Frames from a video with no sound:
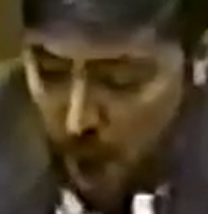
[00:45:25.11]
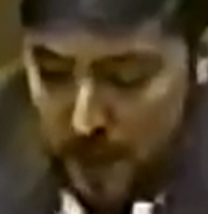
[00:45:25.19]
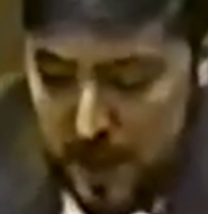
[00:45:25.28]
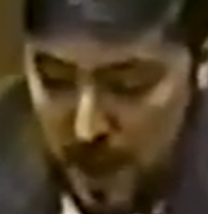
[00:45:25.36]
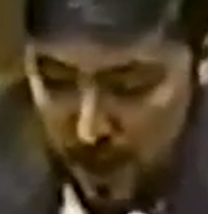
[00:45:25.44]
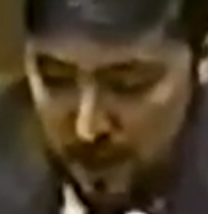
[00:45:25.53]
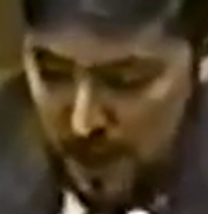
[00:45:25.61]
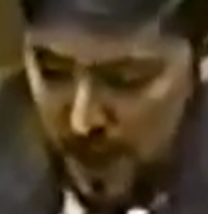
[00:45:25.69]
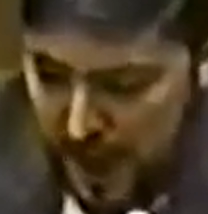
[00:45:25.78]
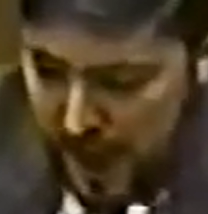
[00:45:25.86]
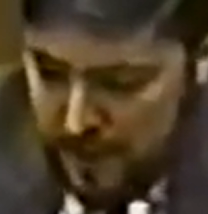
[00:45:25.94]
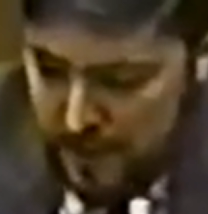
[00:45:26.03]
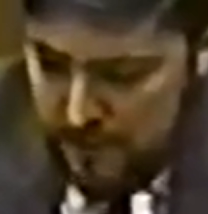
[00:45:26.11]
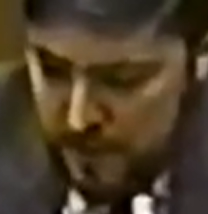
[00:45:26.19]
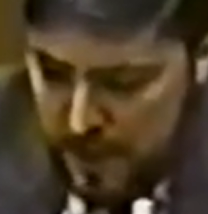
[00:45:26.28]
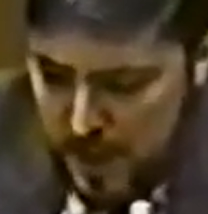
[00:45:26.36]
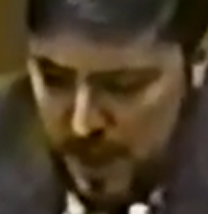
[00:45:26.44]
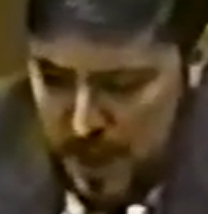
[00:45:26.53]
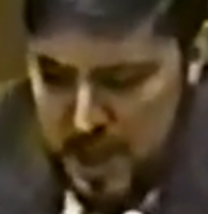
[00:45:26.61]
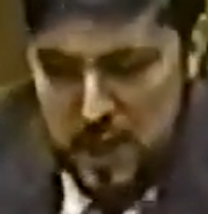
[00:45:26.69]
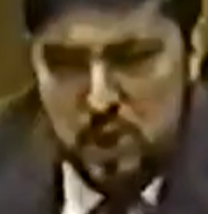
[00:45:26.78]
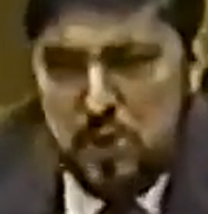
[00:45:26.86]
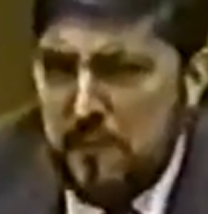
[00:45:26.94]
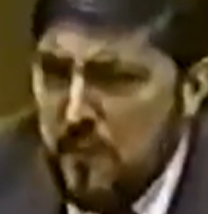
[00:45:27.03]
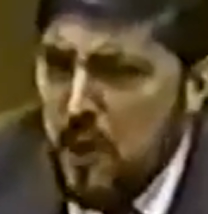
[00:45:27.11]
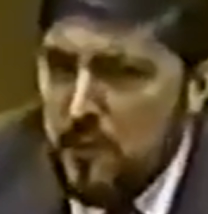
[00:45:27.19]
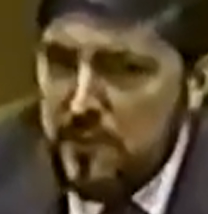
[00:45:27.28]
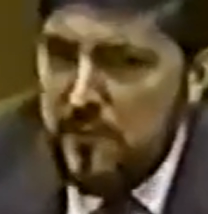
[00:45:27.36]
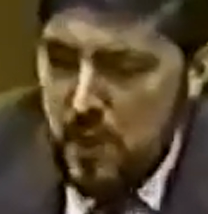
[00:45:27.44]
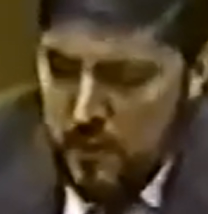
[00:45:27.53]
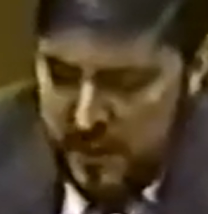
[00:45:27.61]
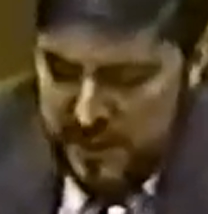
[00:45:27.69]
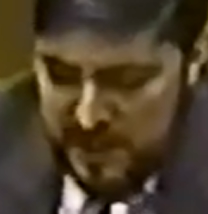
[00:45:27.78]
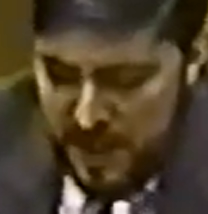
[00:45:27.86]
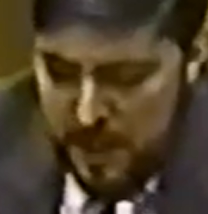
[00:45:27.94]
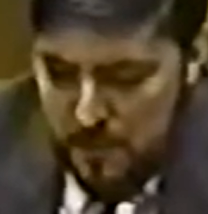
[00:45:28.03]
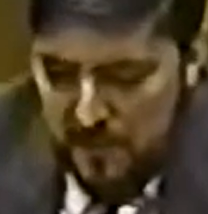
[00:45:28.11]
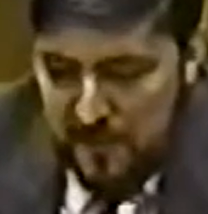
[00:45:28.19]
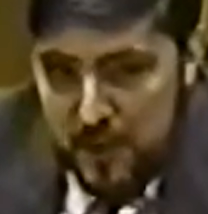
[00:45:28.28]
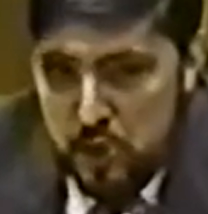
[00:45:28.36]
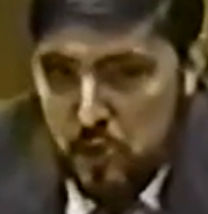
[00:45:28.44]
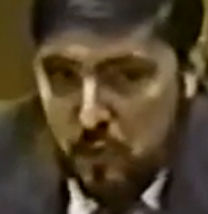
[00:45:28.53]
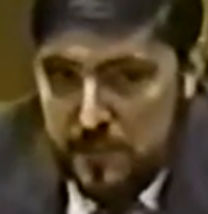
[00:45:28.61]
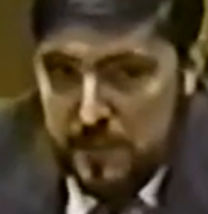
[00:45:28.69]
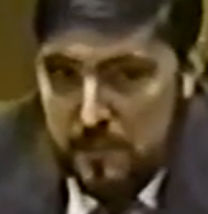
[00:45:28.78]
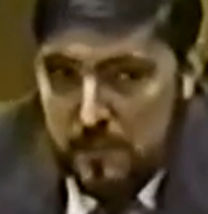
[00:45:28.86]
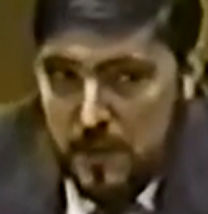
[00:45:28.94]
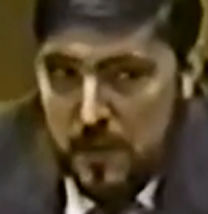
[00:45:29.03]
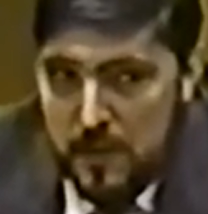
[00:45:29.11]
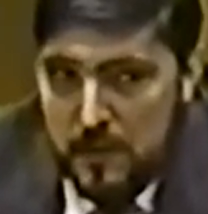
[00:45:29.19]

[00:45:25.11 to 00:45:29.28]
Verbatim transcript: On the other hand, each of those very same officials,